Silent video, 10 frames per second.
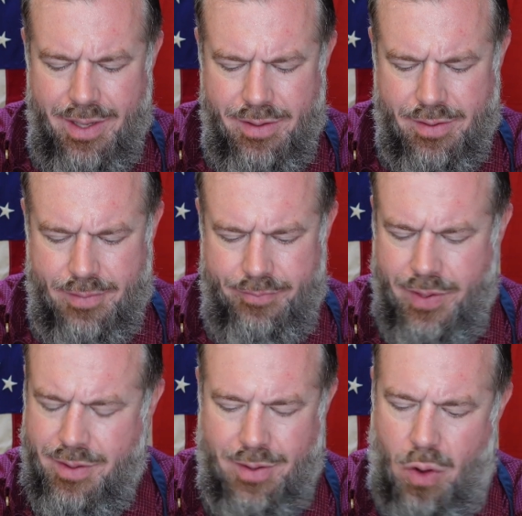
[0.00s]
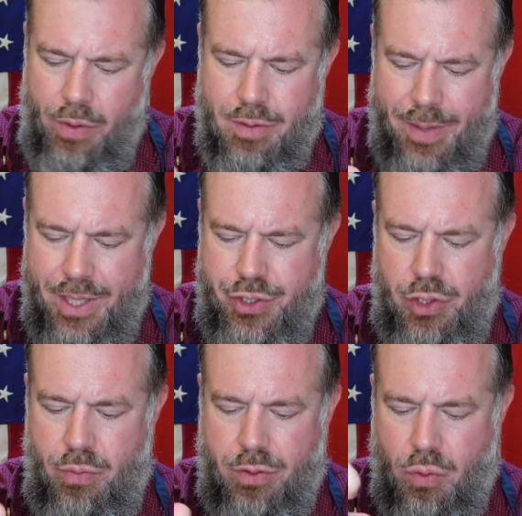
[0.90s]
is, this is always my
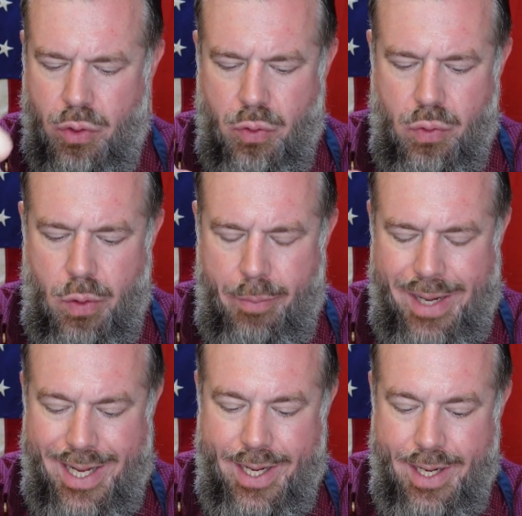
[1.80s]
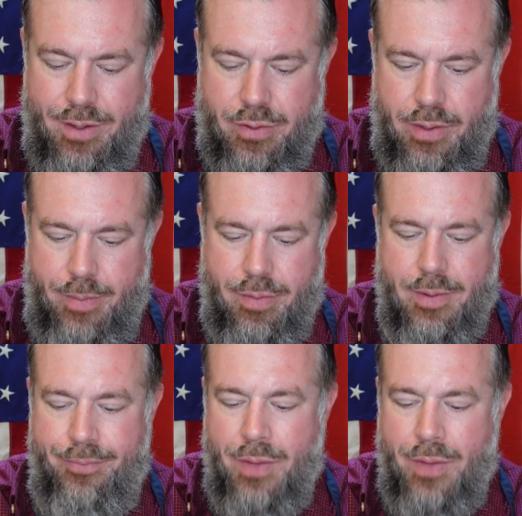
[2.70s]
issue with quote-unquote pie ice creams.